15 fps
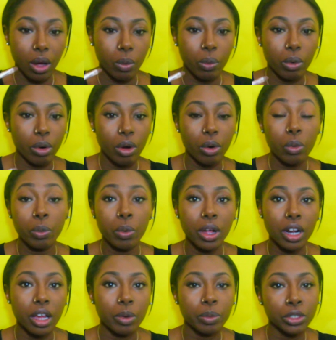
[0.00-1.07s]

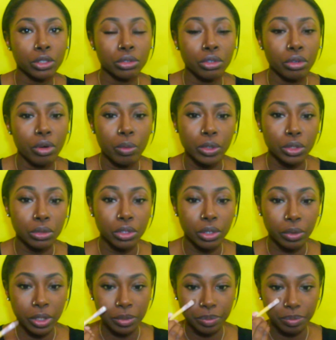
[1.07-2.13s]
what up? What you doing? What you
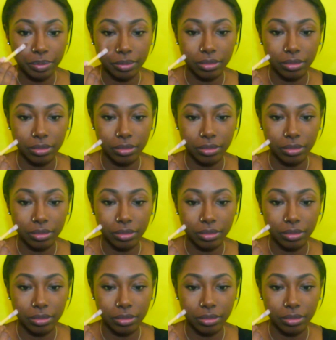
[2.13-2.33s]
doing?